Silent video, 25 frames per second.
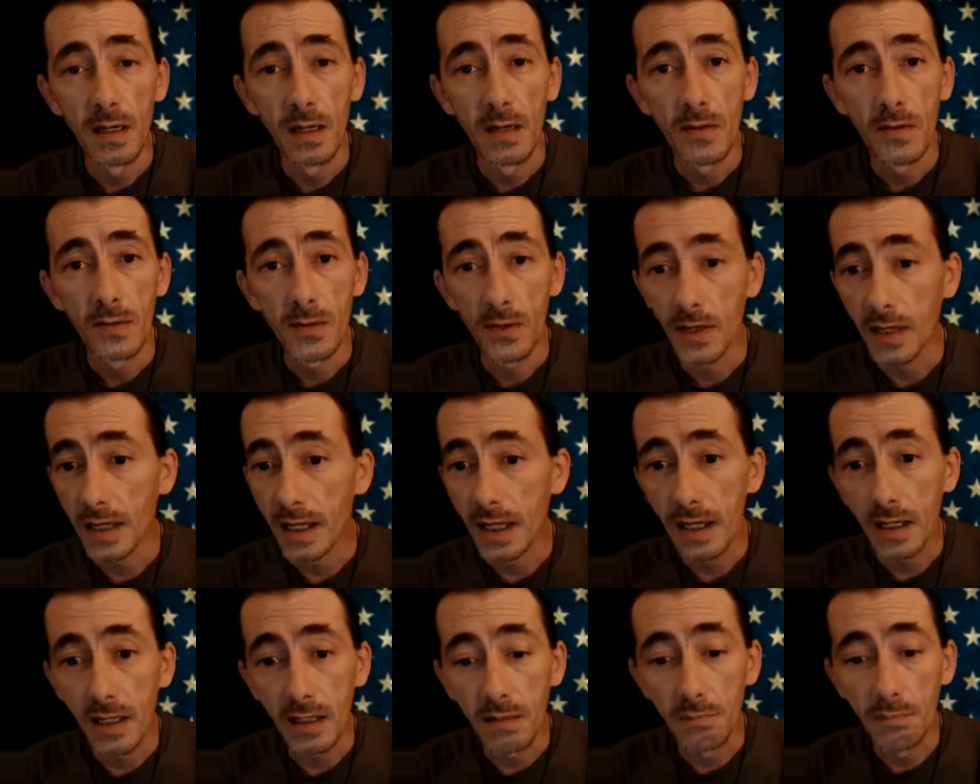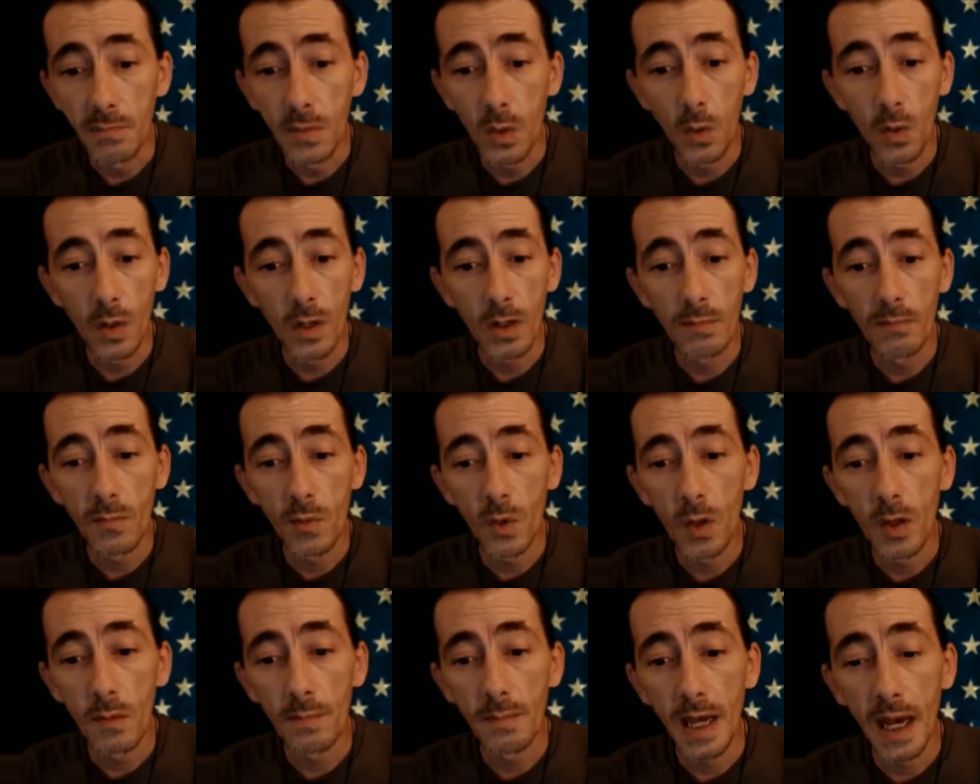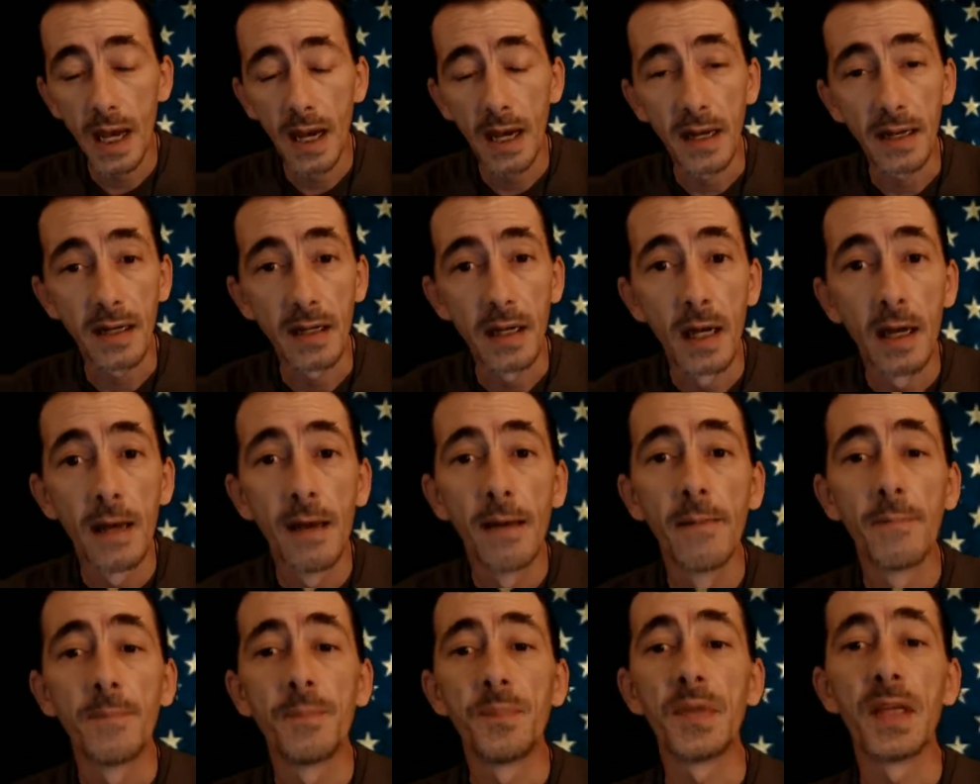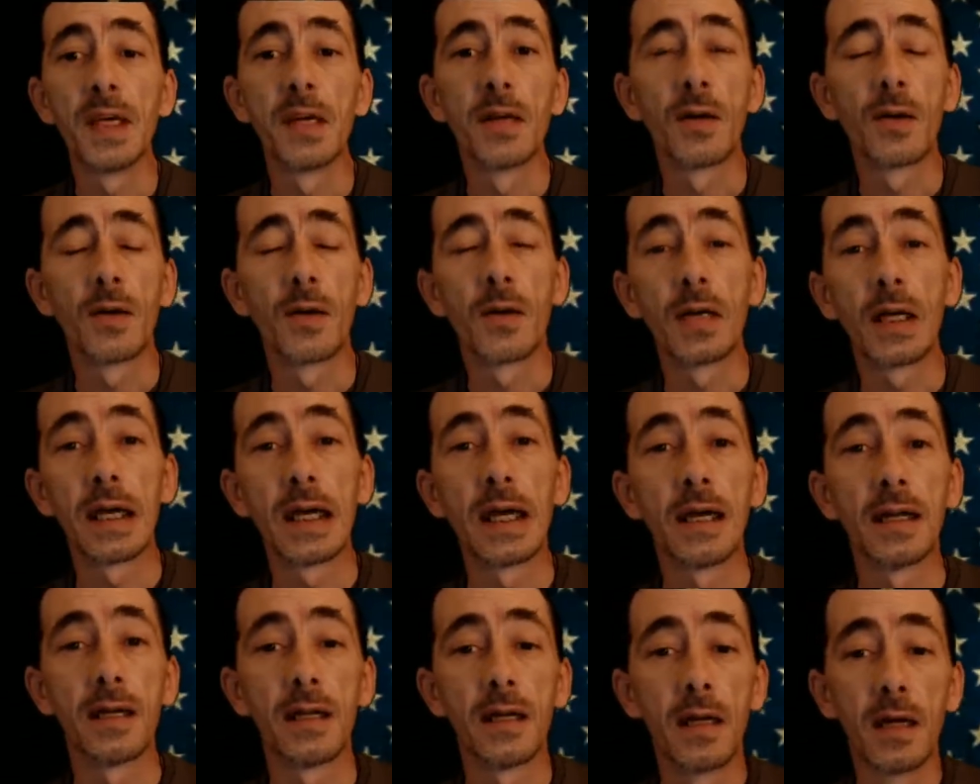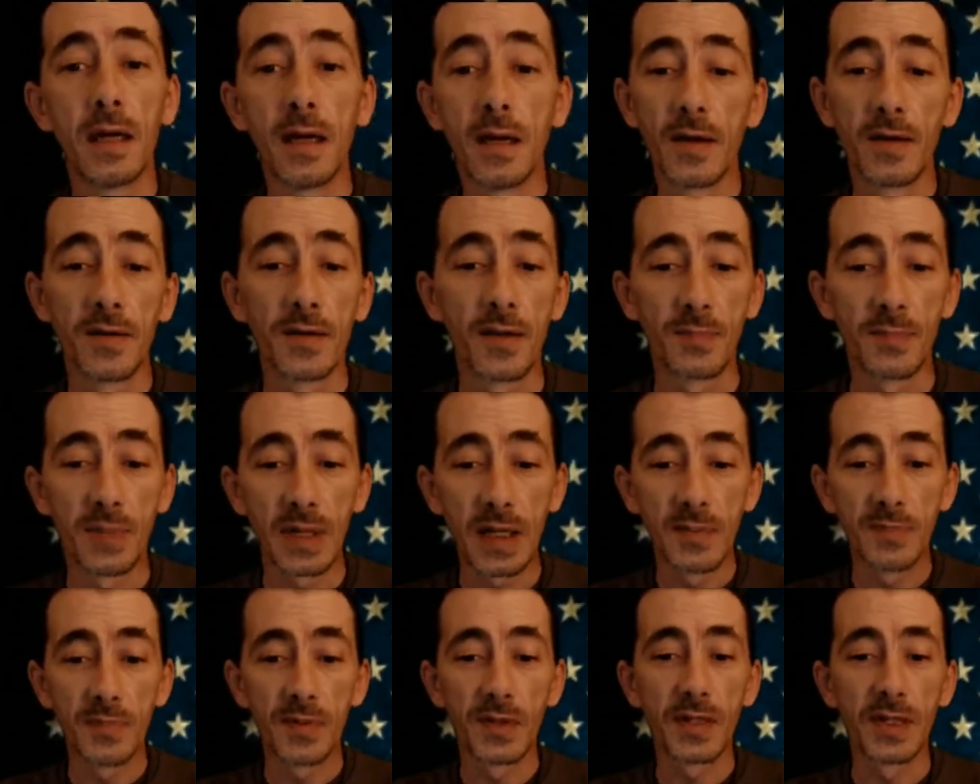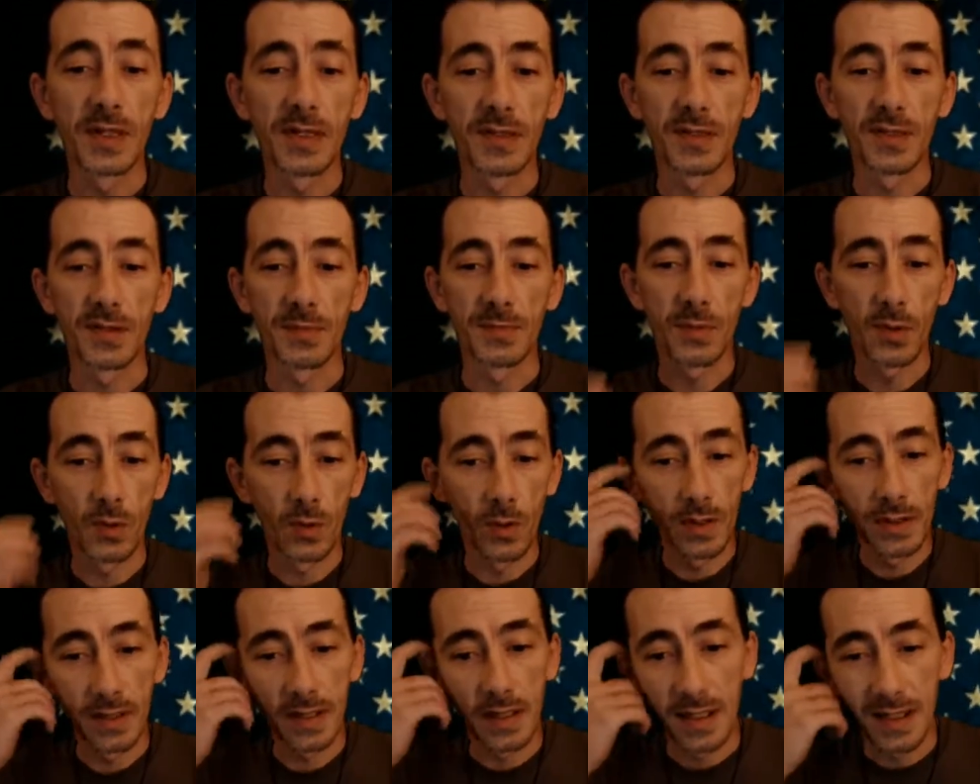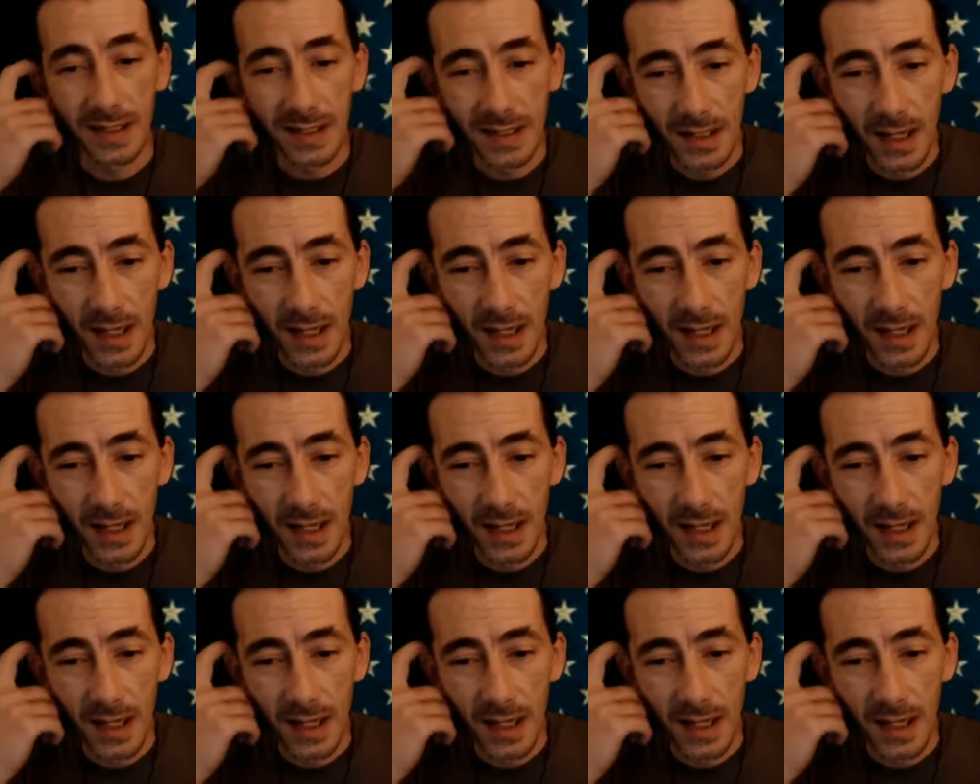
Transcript: They're getting more and more mad. And the people that support this,